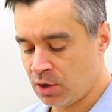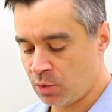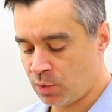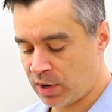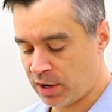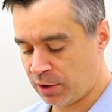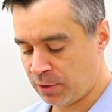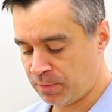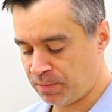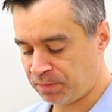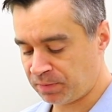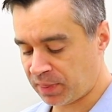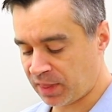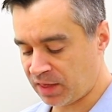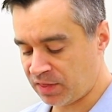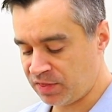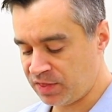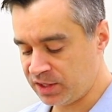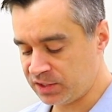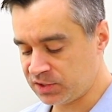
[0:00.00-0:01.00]
Well,
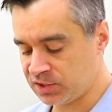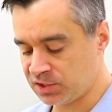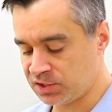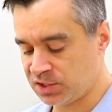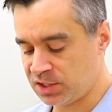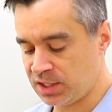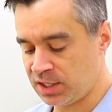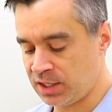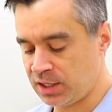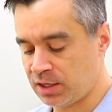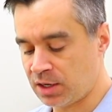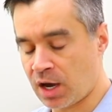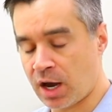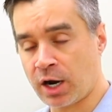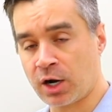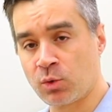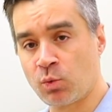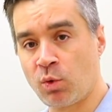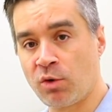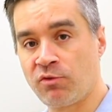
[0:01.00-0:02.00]
this is the
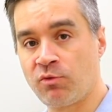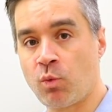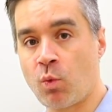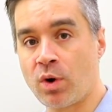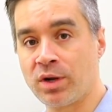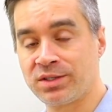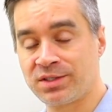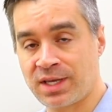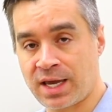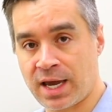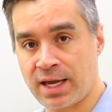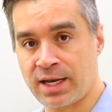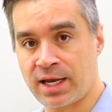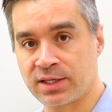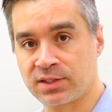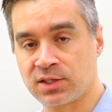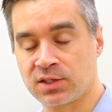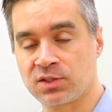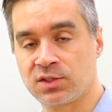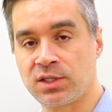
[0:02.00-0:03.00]
Iron Wolf 110
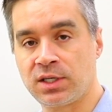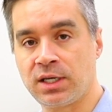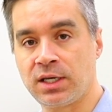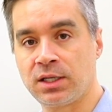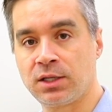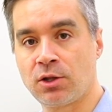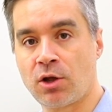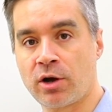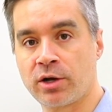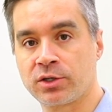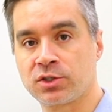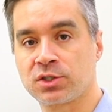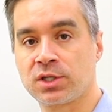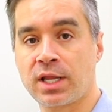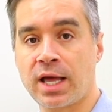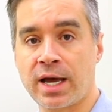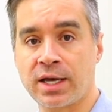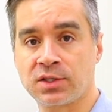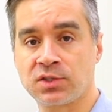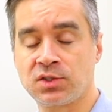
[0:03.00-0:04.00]
SSD launched
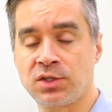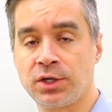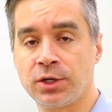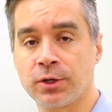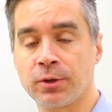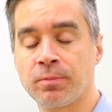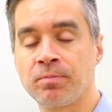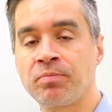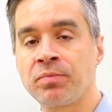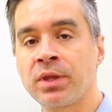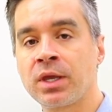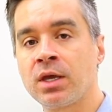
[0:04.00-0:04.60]
last year.